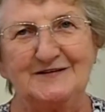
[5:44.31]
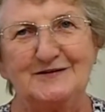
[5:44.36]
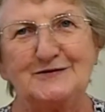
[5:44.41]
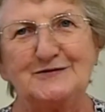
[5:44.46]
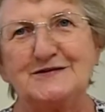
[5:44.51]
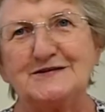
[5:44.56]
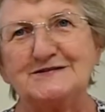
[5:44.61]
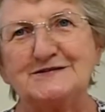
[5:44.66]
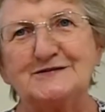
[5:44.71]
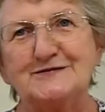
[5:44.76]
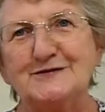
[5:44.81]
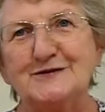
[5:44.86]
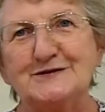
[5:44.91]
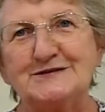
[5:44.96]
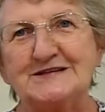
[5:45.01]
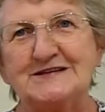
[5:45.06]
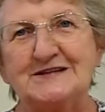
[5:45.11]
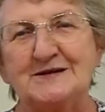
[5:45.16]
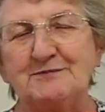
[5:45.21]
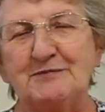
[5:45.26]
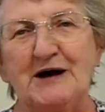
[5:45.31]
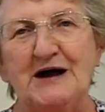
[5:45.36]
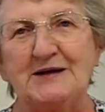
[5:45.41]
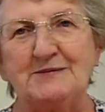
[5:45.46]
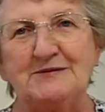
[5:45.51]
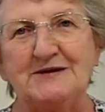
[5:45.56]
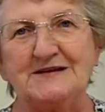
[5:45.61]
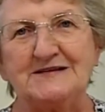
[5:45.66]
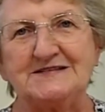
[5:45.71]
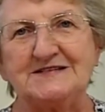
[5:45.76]
Now, there's a verse in the
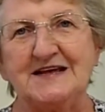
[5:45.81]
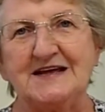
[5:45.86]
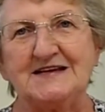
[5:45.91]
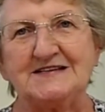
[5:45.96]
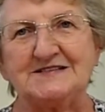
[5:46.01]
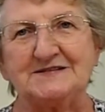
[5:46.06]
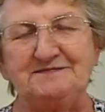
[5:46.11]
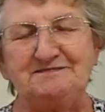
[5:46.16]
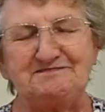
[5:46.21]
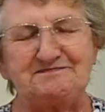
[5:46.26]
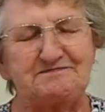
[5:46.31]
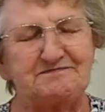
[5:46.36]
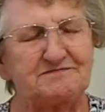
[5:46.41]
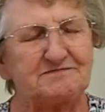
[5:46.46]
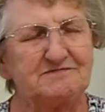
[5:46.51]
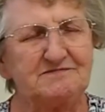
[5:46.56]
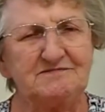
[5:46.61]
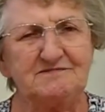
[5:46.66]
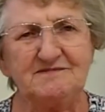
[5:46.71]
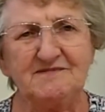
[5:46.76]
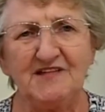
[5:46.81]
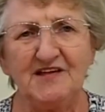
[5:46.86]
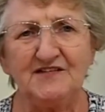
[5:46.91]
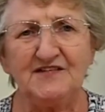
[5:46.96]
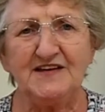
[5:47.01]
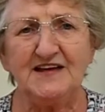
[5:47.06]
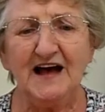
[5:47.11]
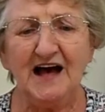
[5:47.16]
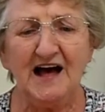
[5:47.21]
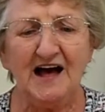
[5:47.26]
Bible that says,
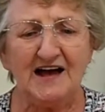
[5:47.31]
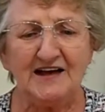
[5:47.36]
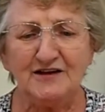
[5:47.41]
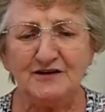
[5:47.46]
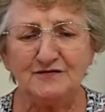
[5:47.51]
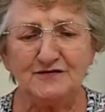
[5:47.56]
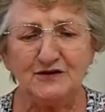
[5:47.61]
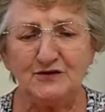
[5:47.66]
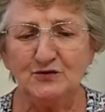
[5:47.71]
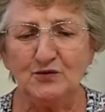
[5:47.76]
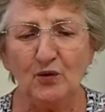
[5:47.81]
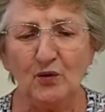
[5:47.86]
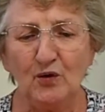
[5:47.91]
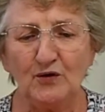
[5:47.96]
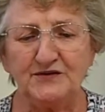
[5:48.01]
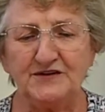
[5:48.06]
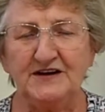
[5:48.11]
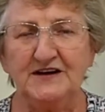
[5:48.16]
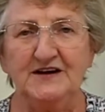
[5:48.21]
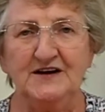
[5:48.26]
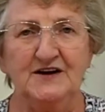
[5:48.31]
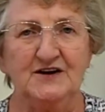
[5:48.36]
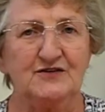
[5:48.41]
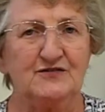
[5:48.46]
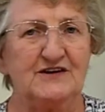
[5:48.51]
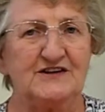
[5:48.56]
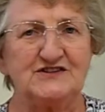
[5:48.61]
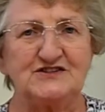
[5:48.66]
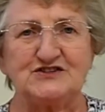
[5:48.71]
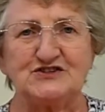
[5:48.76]
"The eye of the Lord
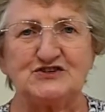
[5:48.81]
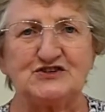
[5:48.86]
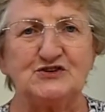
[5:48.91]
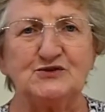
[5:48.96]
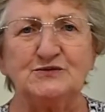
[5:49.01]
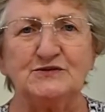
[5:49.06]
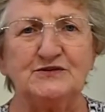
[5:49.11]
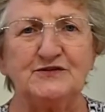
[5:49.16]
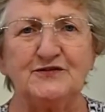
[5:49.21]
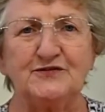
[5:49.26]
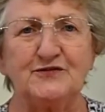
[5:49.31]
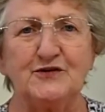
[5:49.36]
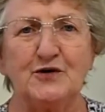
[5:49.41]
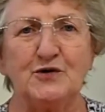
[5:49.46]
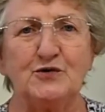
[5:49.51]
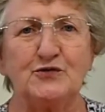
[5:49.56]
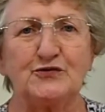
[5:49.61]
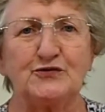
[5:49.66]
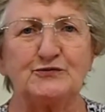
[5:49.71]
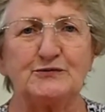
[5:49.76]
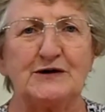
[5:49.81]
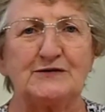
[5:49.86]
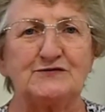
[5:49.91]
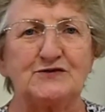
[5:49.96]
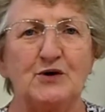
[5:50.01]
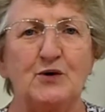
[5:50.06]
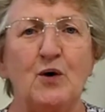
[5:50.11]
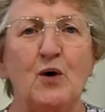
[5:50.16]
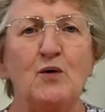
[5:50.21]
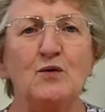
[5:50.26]
runs to and fro throughout
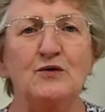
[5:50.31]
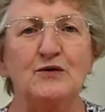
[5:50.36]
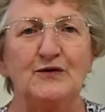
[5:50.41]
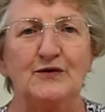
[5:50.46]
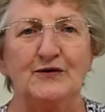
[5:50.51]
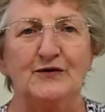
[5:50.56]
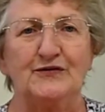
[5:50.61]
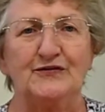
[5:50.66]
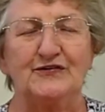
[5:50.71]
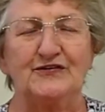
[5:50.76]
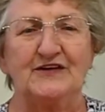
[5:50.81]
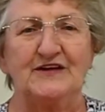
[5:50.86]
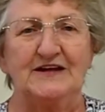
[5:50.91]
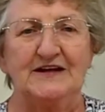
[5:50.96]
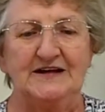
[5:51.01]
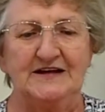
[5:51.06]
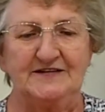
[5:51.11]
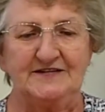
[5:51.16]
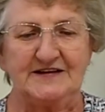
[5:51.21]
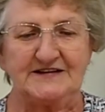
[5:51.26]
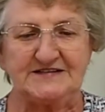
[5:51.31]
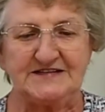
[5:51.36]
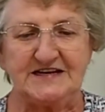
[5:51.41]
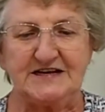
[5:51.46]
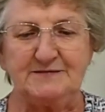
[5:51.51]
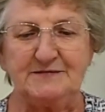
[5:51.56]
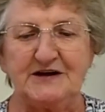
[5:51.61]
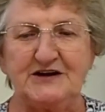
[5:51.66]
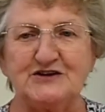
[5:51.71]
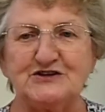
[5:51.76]
the whole earth, that
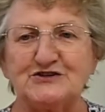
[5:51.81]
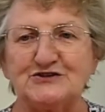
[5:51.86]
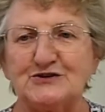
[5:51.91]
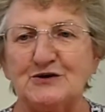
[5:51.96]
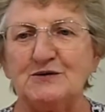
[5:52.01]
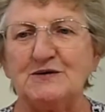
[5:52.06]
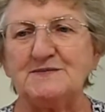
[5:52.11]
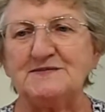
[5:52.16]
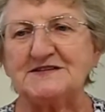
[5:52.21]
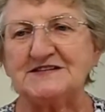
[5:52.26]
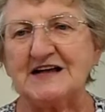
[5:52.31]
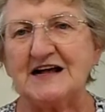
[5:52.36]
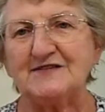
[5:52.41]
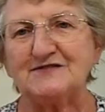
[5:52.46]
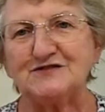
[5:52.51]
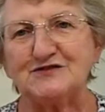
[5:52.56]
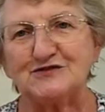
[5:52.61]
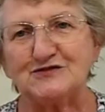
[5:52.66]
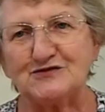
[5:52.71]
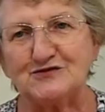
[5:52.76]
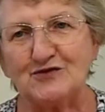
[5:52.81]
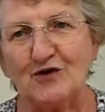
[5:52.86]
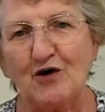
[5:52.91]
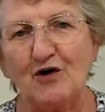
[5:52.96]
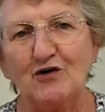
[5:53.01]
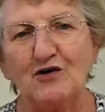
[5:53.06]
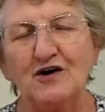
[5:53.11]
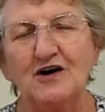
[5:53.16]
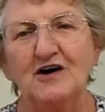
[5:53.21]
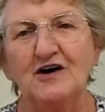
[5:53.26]
he might show himself
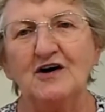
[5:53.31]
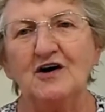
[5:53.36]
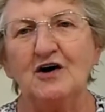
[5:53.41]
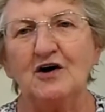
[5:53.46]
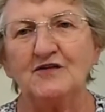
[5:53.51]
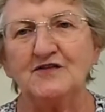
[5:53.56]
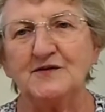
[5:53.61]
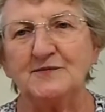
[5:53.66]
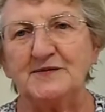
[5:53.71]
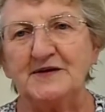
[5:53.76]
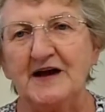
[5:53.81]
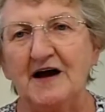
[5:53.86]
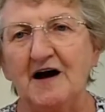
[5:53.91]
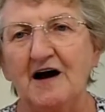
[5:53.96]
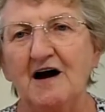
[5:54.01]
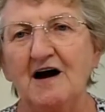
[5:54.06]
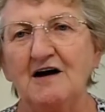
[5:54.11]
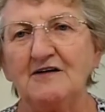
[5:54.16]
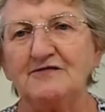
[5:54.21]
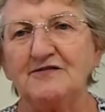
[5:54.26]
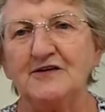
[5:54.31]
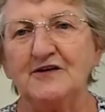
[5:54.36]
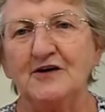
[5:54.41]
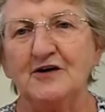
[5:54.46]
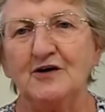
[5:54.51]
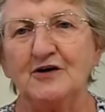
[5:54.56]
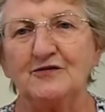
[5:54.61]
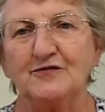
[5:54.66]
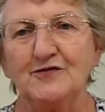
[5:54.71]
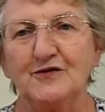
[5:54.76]
strong on the behalf
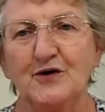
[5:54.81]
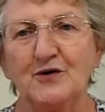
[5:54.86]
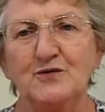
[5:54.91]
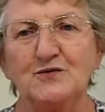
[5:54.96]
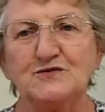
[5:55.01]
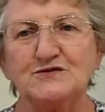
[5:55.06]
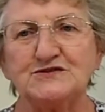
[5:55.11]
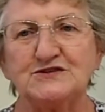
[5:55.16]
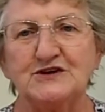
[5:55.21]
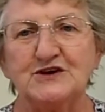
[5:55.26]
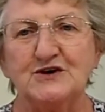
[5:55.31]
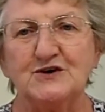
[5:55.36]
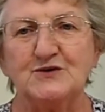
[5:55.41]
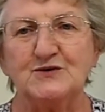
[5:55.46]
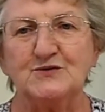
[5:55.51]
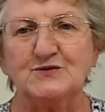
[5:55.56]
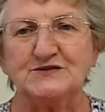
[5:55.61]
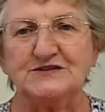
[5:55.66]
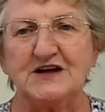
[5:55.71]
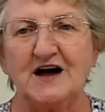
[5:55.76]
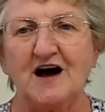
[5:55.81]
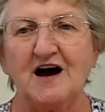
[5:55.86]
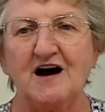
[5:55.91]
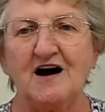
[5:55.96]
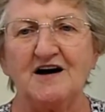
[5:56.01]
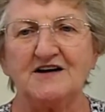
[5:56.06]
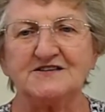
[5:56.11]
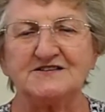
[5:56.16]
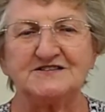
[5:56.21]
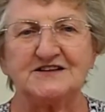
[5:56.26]
of those whose
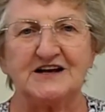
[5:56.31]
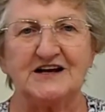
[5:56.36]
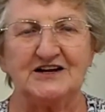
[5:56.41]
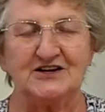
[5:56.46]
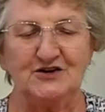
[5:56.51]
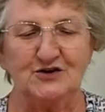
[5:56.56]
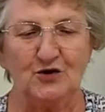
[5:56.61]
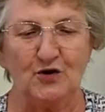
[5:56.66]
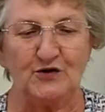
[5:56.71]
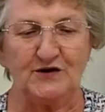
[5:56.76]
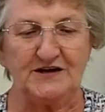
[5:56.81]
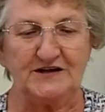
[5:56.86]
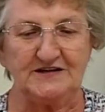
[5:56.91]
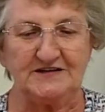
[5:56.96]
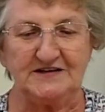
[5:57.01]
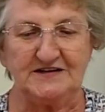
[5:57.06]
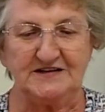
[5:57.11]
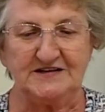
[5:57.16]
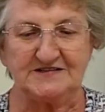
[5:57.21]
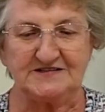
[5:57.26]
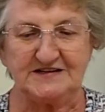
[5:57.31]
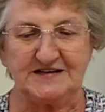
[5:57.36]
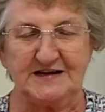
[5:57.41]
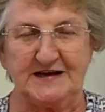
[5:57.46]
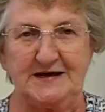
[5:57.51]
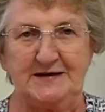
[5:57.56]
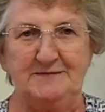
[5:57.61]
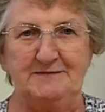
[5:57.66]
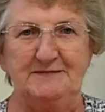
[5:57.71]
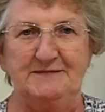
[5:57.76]
hearts are loyal to
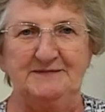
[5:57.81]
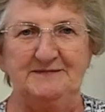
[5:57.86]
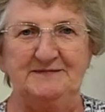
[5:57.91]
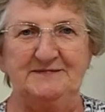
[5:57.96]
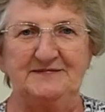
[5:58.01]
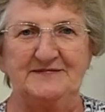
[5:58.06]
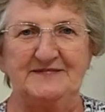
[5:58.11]
him."